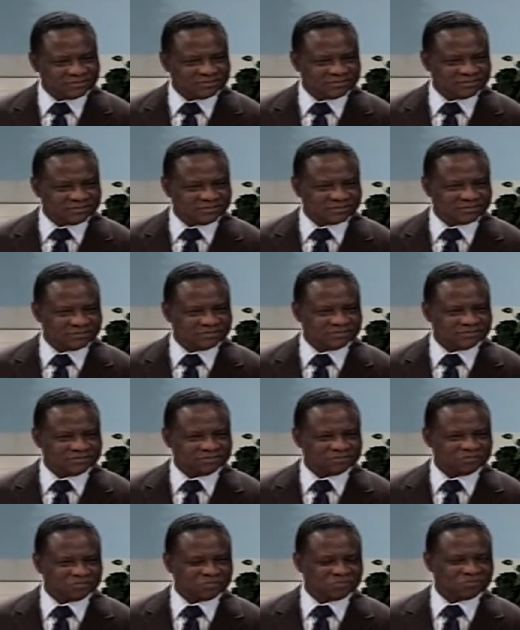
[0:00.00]

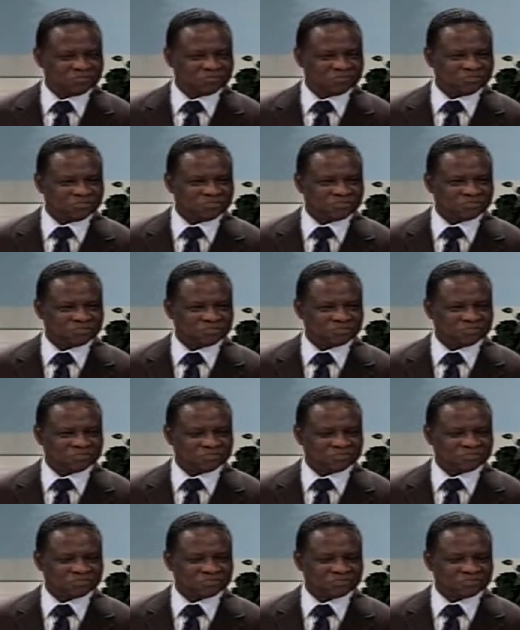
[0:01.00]

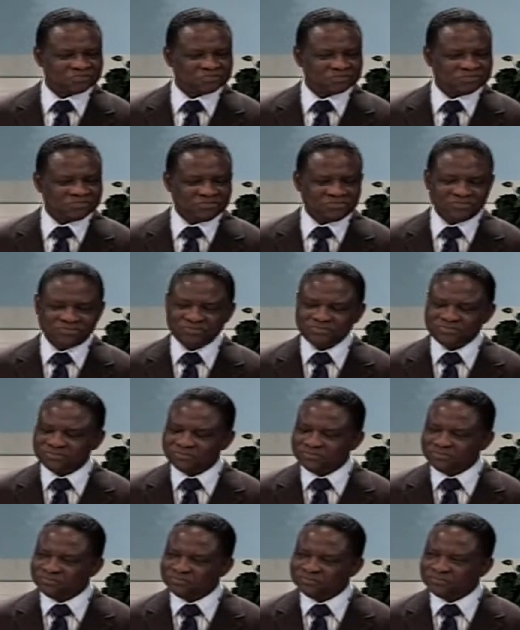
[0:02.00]

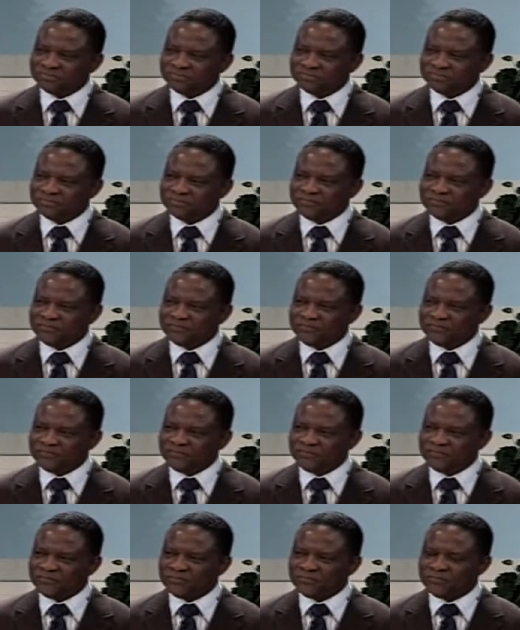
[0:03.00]

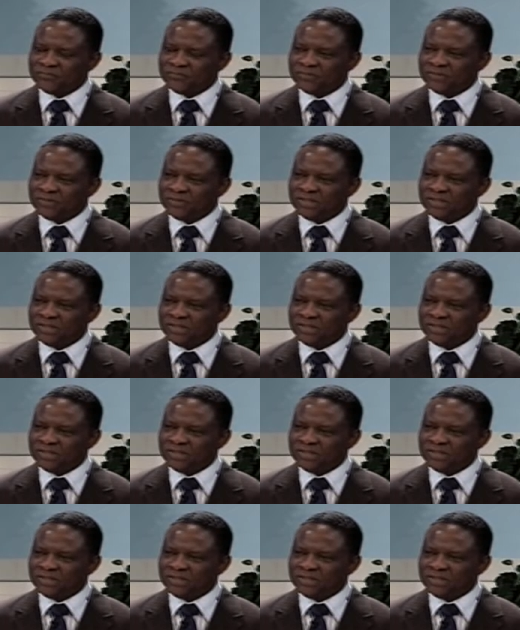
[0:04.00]
No one is speaking in this clip.